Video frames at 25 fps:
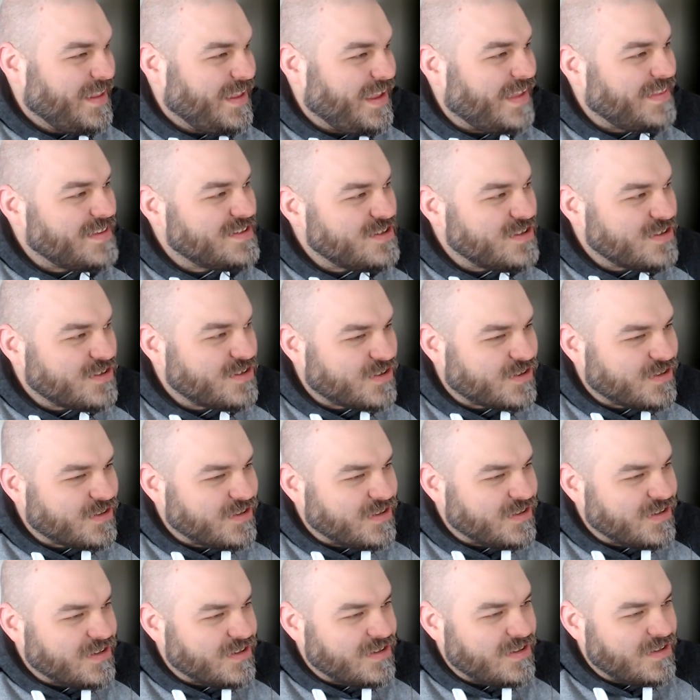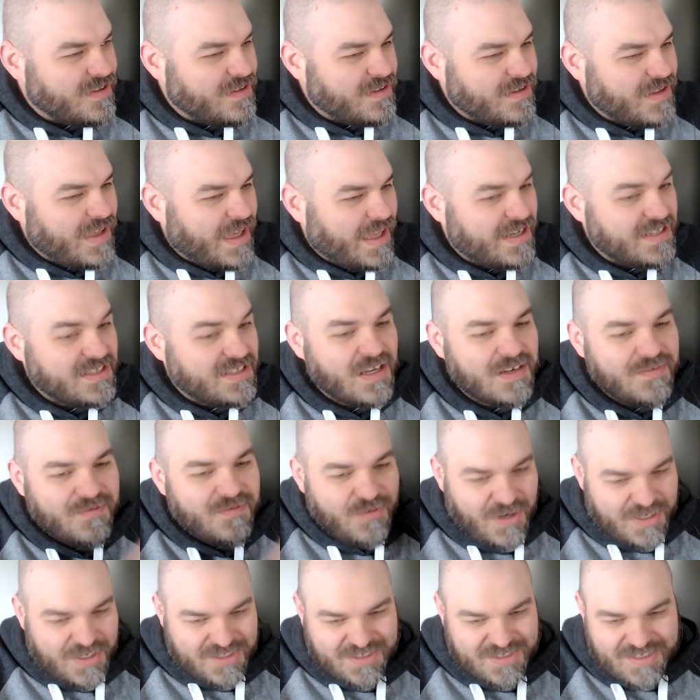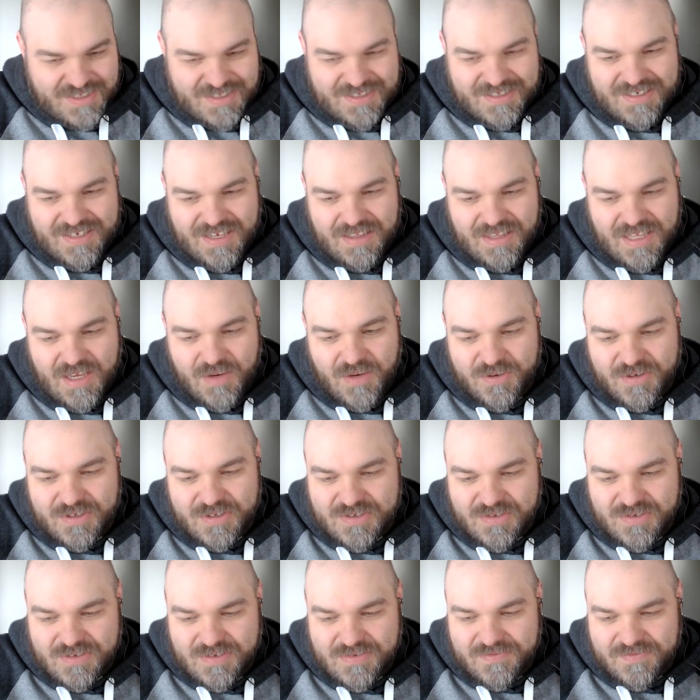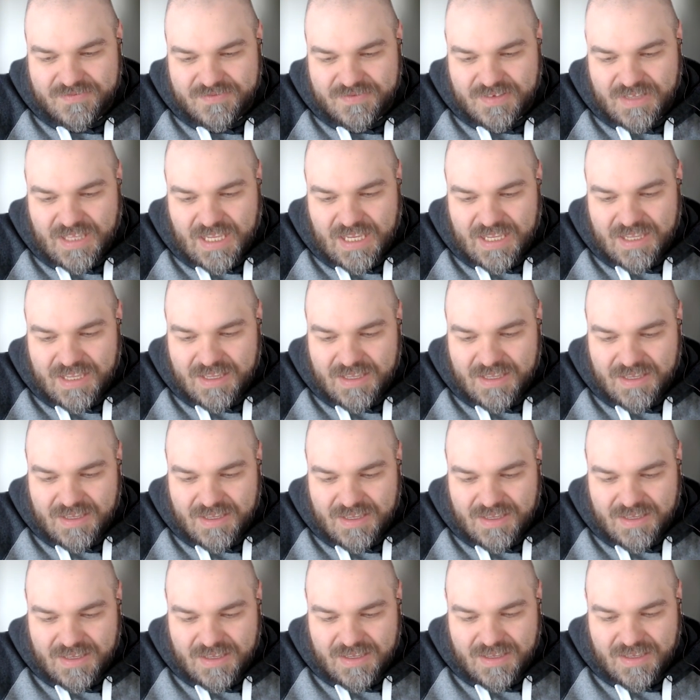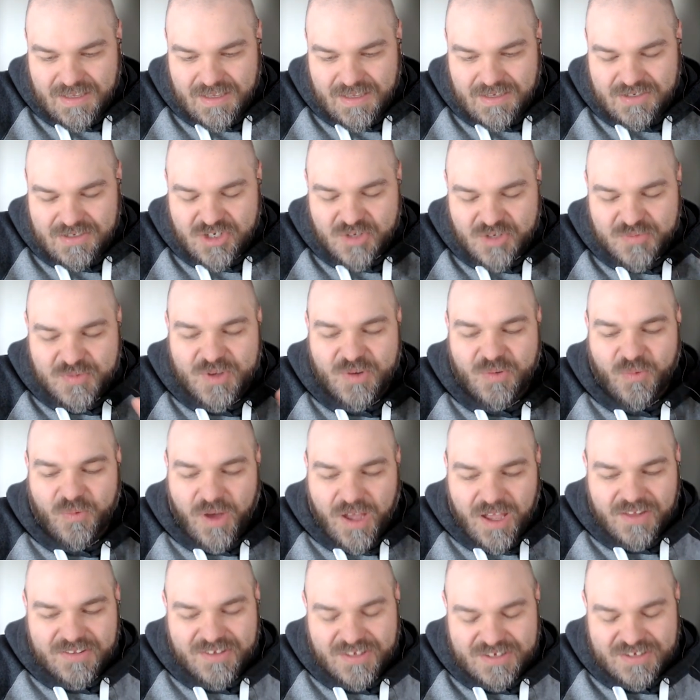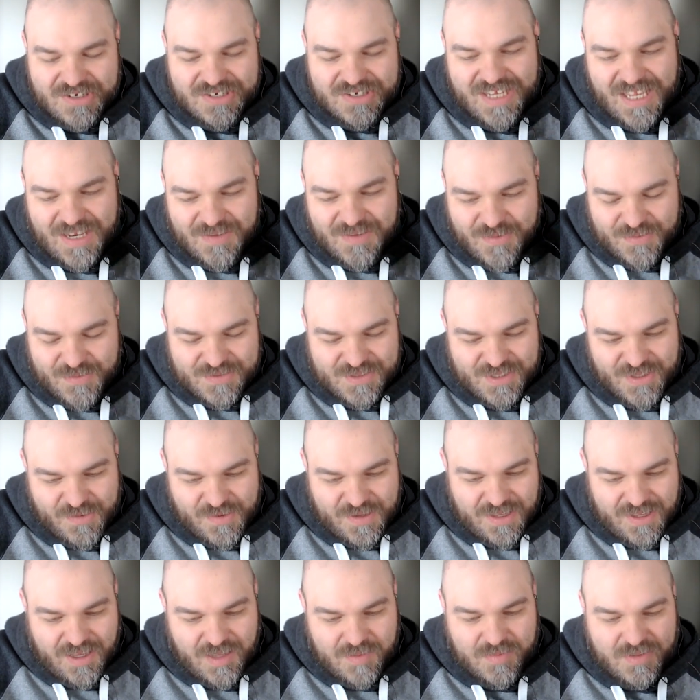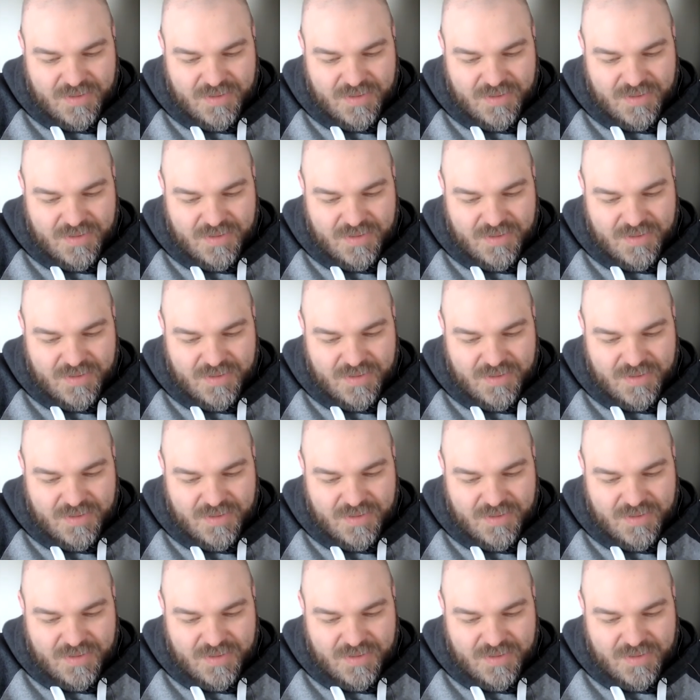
And this little girl had a ton of questions, and they were sort of like, it took me a while to understand what was going on.